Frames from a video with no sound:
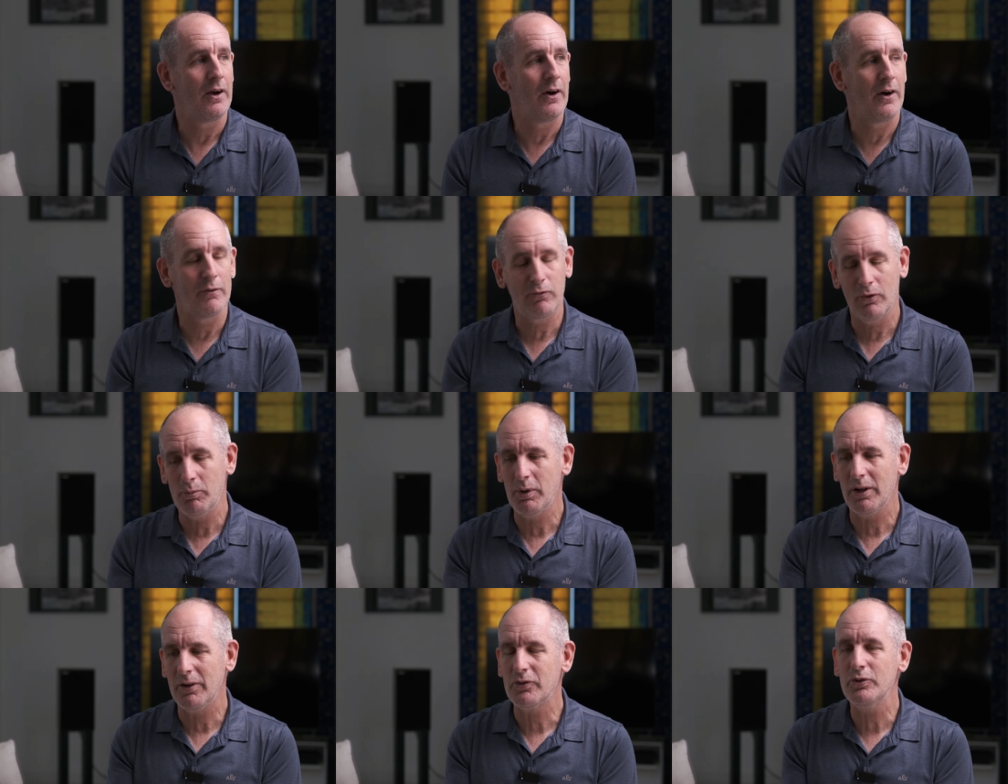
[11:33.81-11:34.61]
I thought,
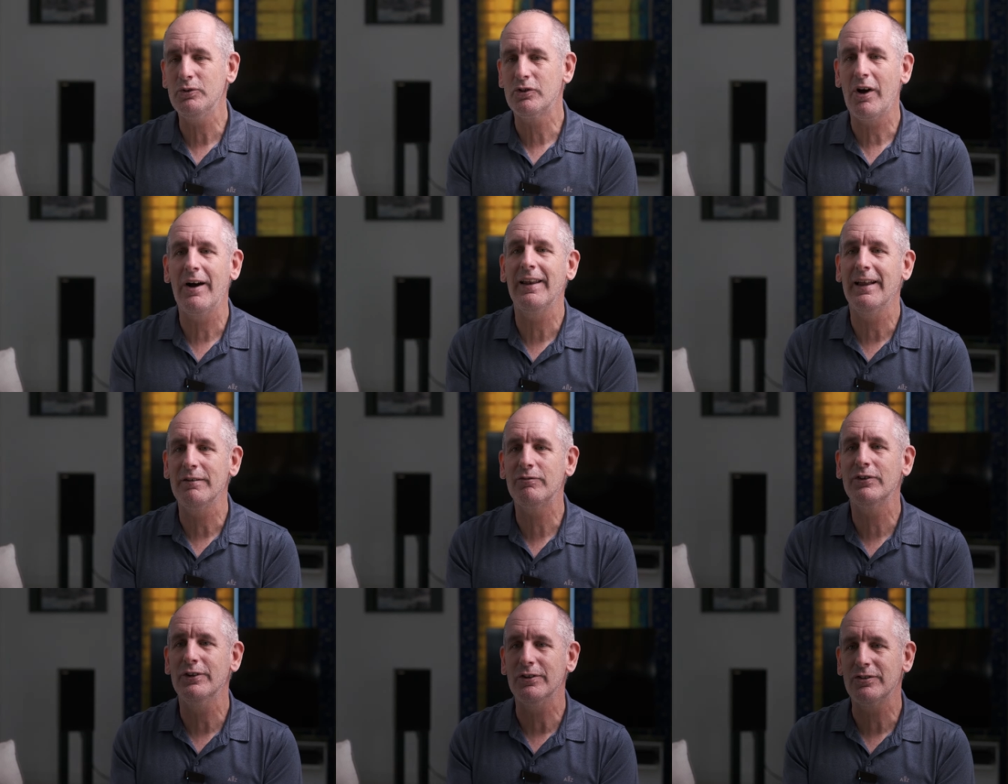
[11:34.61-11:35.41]
well, I'll do Thailand
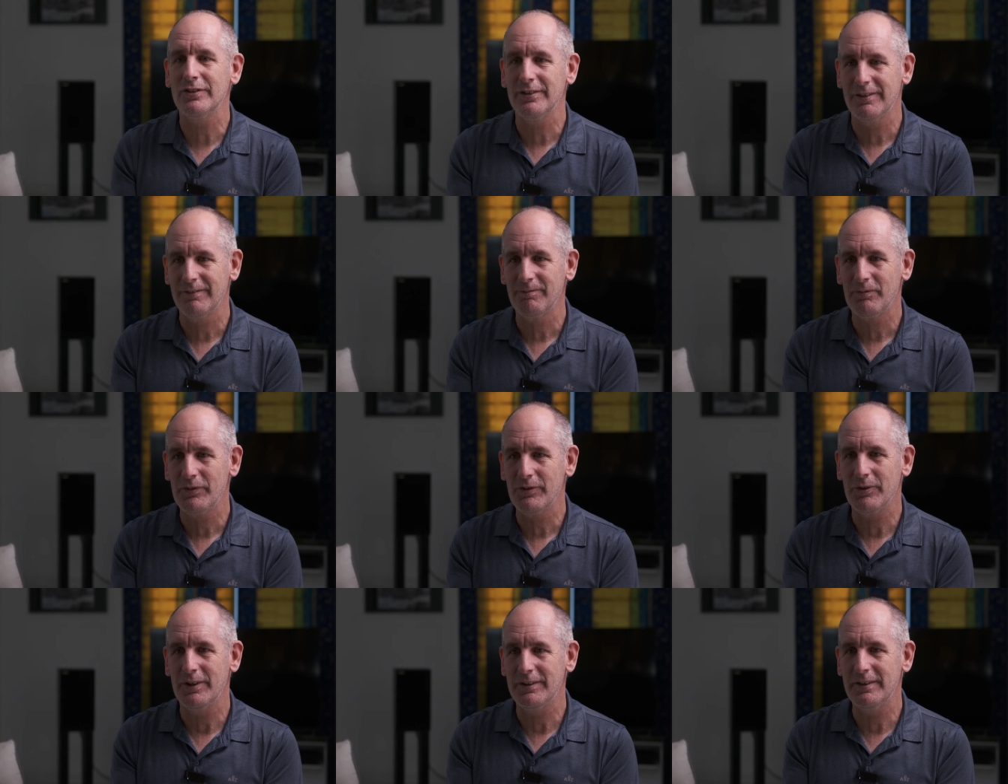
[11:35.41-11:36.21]
first.
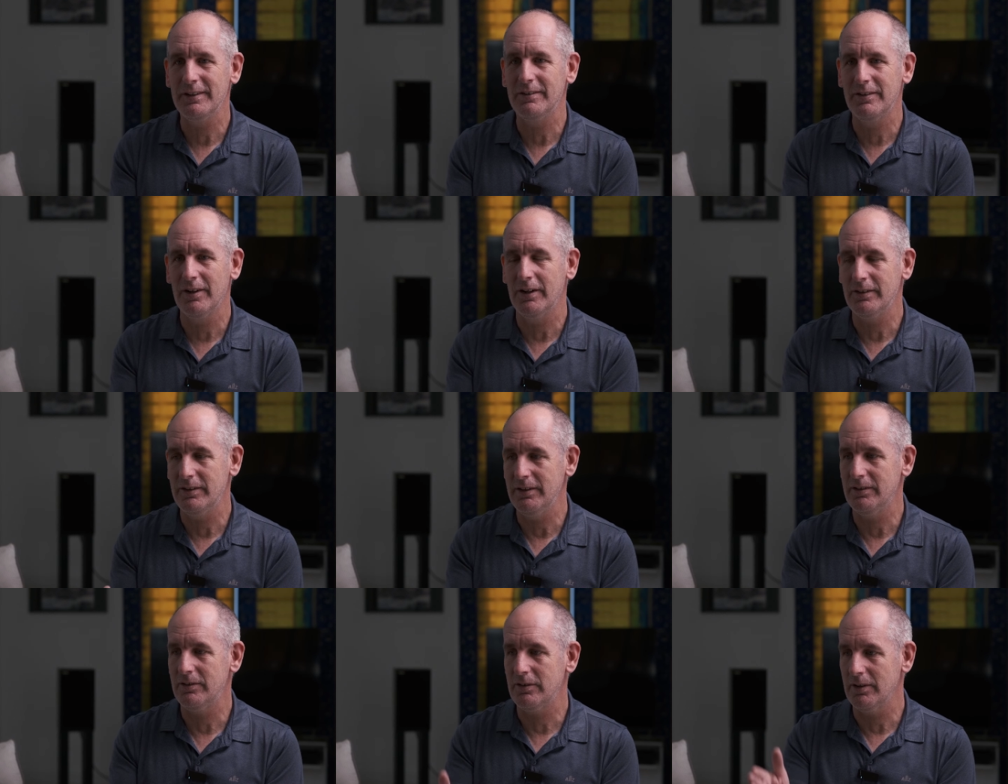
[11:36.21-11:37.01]
Mm. So I did I
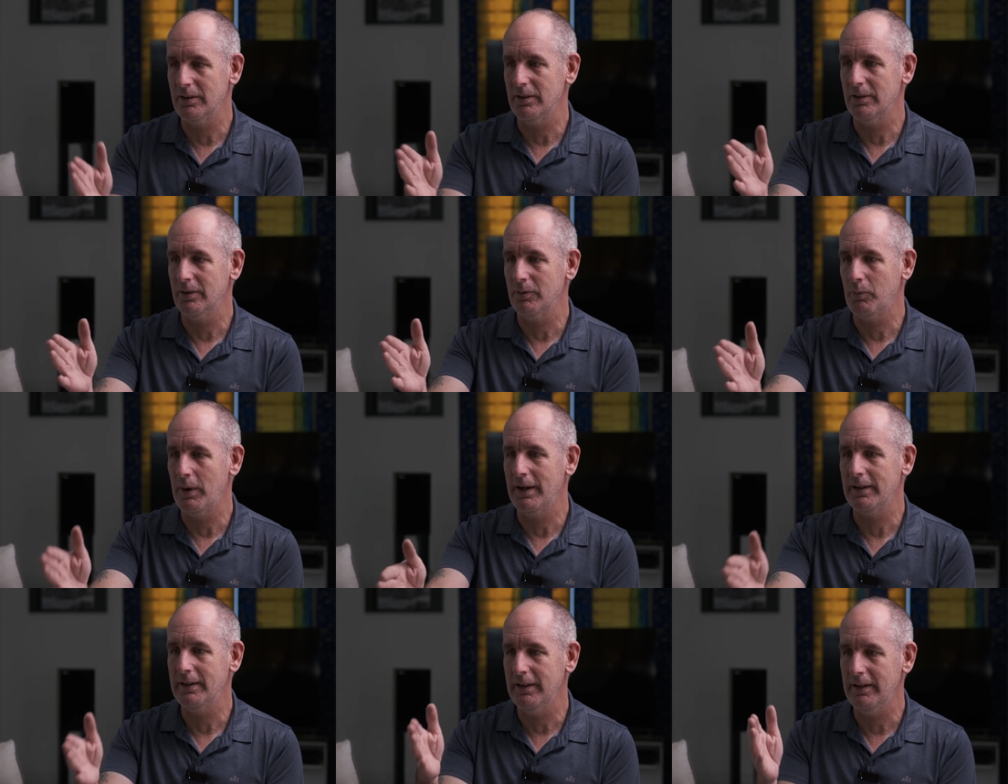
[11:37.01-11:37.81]
did uh, Hua
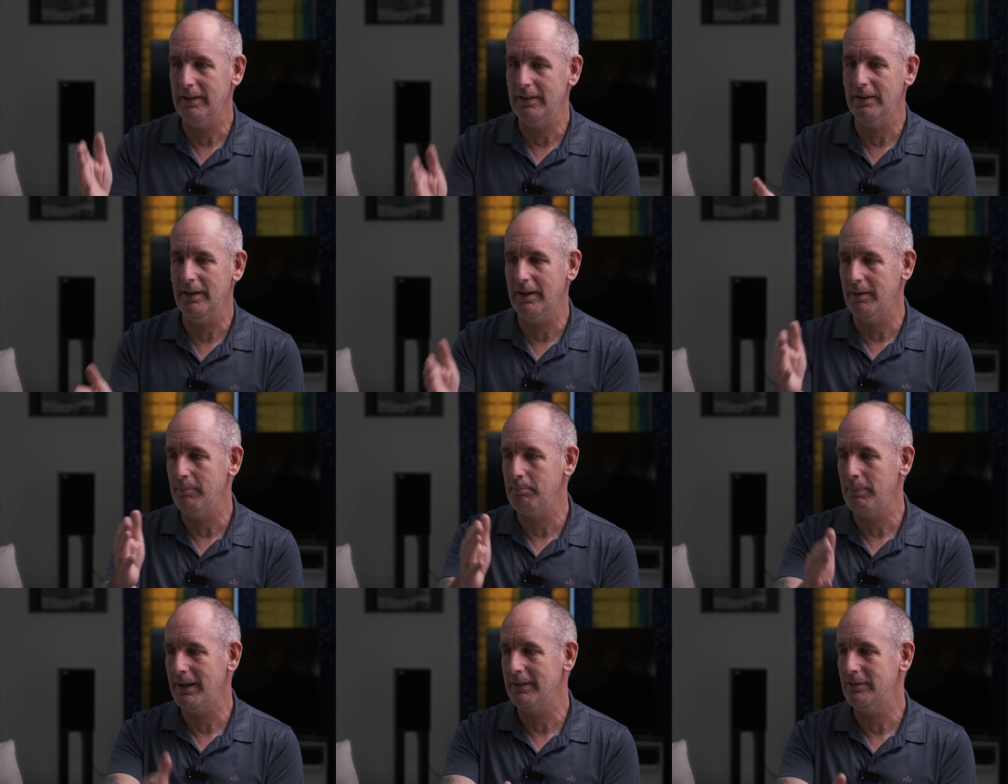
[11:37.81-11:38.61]
Hin and
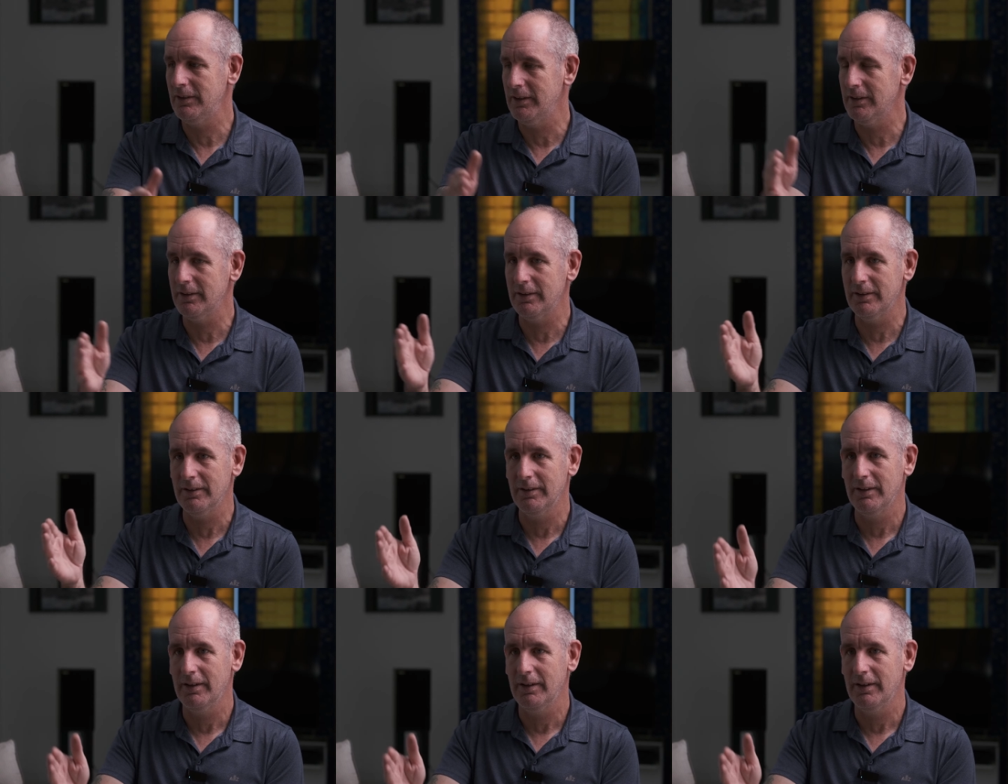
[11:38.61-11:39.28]
Pattaya